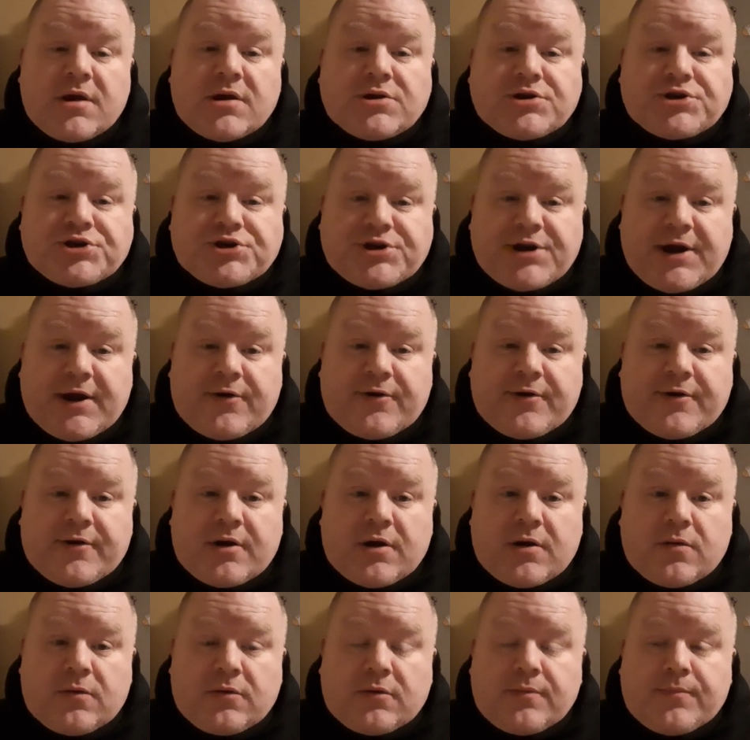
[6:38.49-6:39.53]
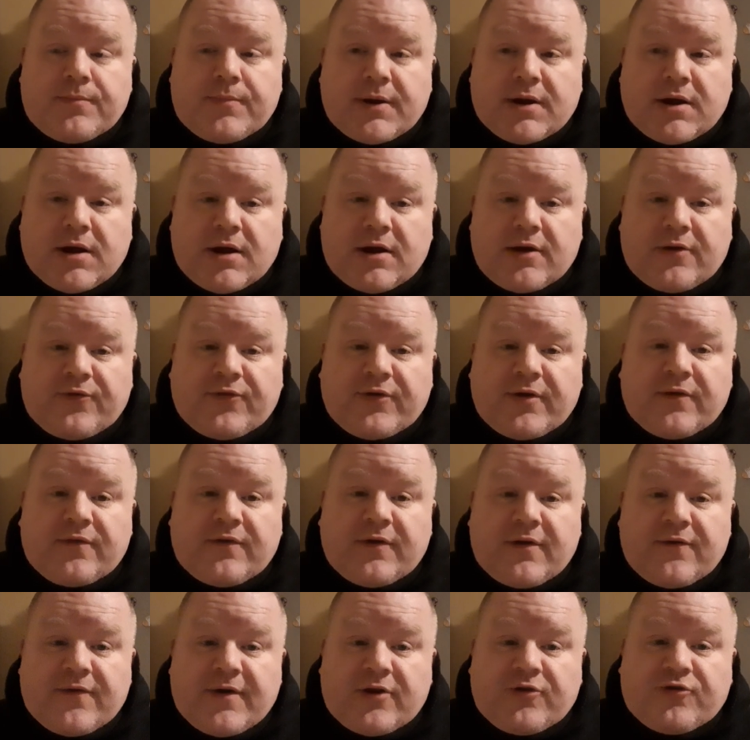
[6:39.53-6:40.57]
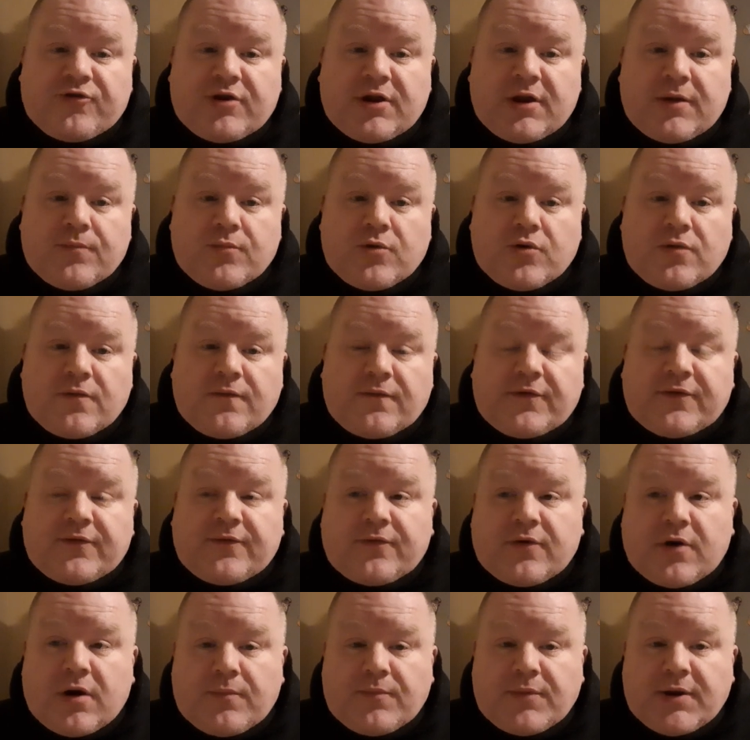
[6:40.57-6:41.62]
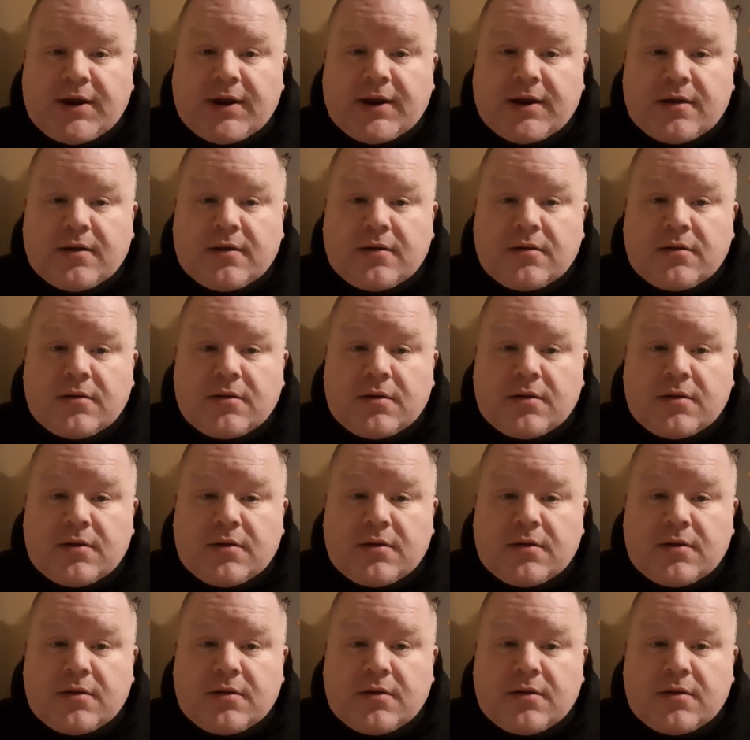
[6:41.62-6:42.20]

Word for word: share it around, because if he eventually moves from Nenagh